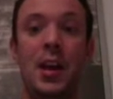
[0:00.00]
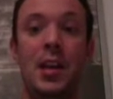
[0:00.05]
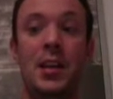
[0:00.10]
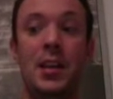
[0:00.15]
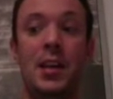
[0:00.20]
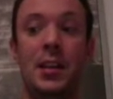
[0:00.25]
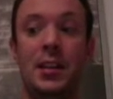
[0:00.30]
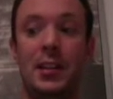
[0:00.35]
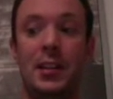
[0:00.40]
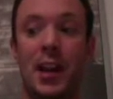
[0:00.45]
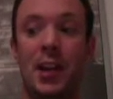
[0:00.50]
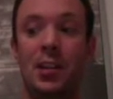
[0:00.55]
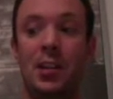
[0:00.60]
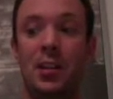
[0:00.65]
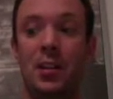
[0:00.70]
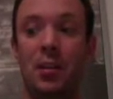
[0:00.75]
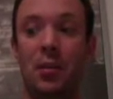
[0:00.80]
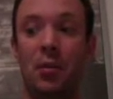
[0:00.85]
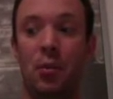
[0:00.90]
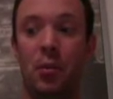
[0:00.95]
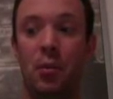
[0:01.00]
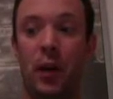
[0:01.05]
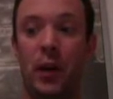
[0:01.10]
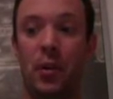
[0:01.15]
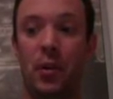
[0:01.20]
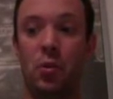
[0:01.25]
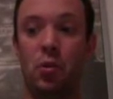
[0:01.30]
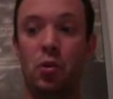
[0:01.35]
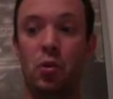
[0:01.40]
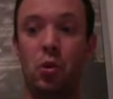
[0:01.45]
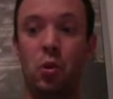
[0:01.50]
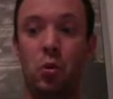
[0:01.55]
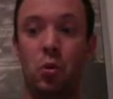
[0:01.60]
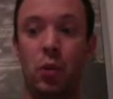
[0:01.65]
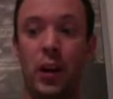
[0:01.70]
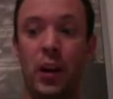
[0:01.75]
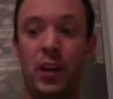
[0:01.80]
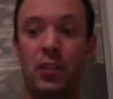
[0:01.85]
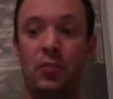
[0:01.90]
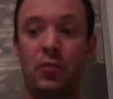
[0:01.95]
the intention of the writer to
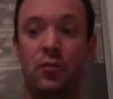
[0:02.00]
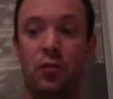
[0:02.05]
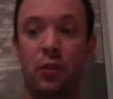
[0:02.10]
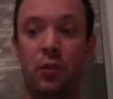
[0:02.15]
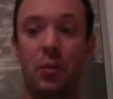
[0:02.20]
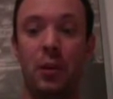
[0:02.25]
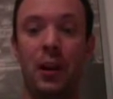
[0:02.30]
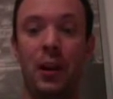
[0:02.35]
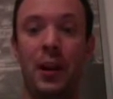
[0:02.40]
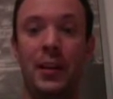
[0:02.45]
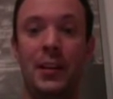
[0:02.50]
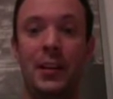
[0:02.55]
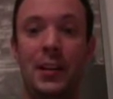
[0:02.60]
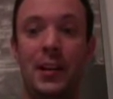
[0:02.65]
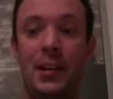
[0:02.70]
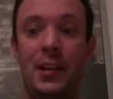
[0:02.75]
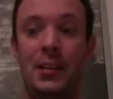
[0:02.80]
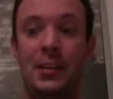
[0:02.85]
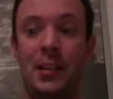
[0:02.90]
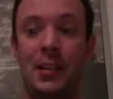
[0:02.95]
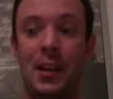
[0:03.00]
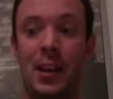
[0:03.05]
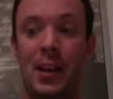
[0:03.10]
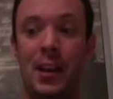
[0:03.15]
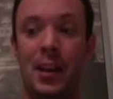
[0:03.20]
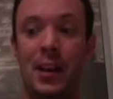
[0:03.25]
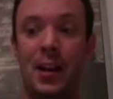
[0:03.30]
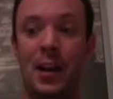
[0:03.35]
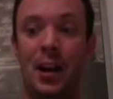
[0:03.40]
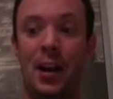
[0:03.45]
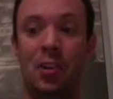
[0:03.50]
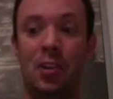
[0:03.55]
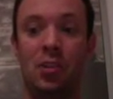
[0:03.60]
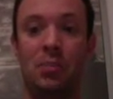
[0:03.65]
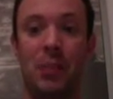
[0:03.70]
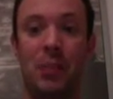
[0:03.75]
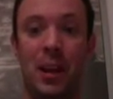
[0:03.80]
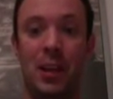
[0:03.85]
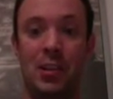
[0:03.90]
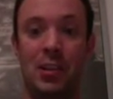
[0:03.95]
arrange verbal ideas in a
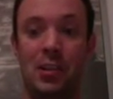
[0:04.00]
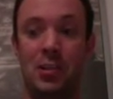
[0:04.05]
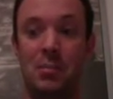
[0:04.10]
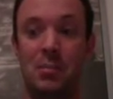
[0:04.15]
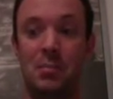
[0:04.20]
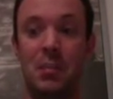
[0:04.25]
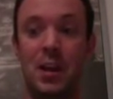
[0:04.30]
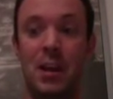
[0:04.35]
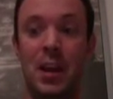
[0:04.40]
space.